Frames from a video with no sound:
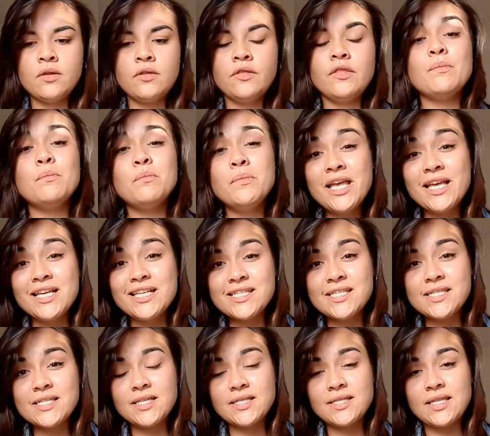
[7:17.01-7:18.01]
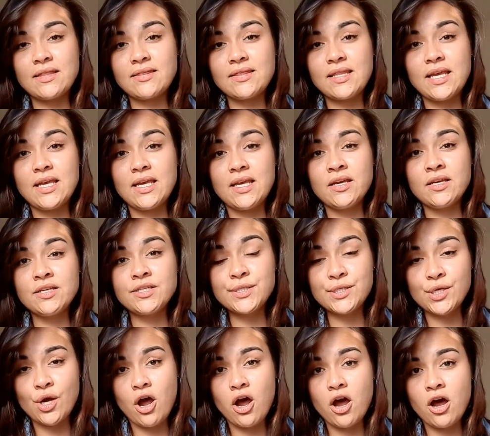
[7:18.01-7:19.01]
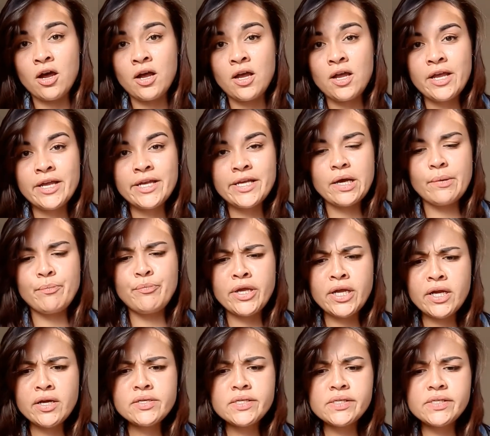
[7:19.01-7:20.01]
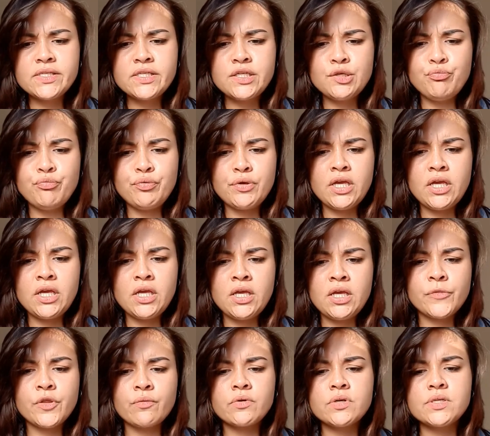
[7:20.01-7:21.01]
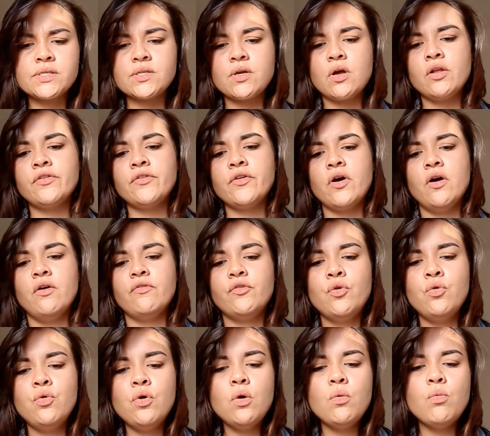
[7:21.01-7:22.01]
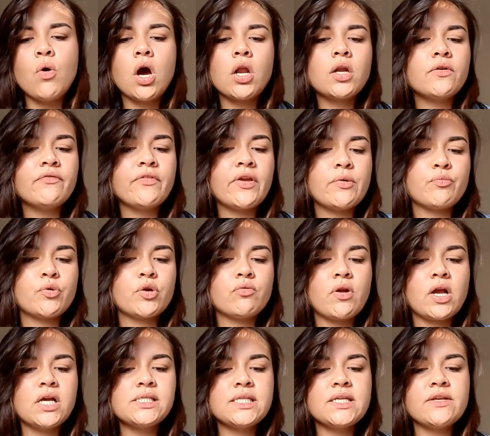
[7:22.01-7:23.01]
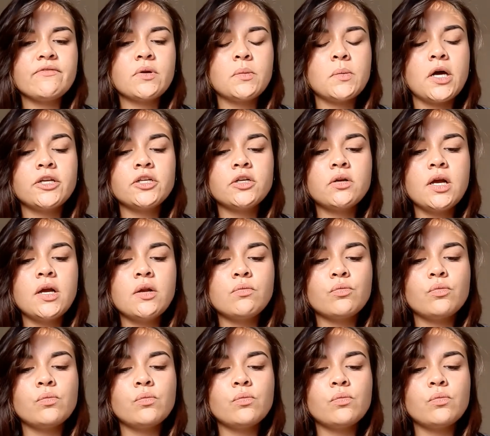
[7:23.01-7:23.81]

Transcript: The mist that they saw appears to be the result of cool water vapor rising from underground